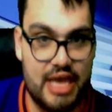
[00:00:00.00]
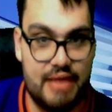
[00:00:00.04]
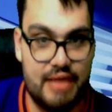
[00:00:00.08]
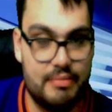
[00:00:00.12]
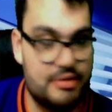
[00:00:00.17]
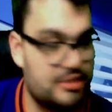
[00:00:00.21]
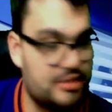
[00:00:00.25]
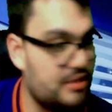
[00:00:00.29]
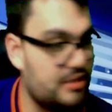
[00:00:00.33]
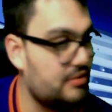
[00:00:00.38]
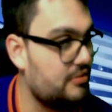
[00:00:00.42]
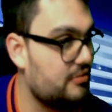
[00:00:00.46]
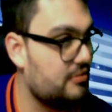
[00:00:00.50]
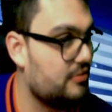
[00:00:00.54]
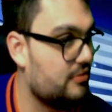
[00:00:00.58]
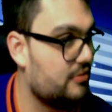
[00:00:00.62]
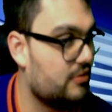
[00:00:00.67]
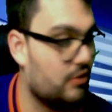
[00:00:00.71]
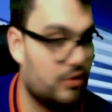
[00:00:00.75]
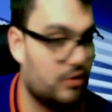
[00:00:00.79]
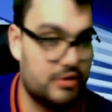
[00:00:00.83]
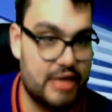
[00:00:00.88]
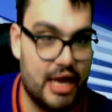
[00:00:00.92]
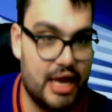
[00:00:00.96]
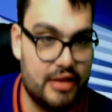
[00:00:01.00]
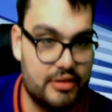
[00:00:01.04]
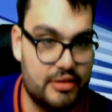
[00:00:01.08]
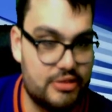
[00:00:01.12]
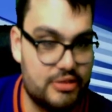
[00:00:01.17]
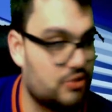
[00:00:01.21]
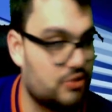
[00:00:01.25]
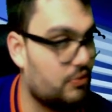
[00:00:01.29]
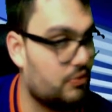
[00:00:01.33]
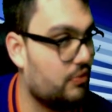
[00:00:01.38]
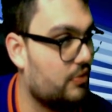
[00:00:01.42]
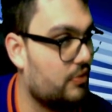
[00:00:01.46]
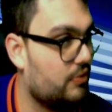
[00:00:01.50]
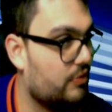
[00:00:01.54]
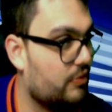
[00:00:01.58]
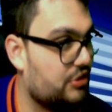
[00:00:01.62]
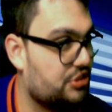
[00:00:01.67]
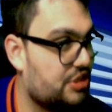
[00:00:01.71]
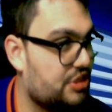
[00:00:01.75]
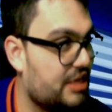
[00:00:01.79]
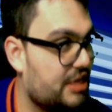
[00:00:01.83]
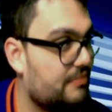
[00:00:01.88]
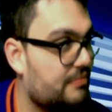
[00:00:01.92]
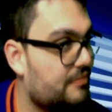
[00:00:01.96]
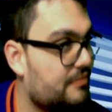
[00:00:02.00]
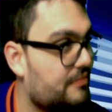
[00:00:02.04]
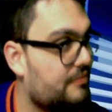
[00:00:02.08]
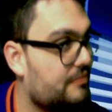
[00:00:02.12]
Edmonton or Dallas or which team?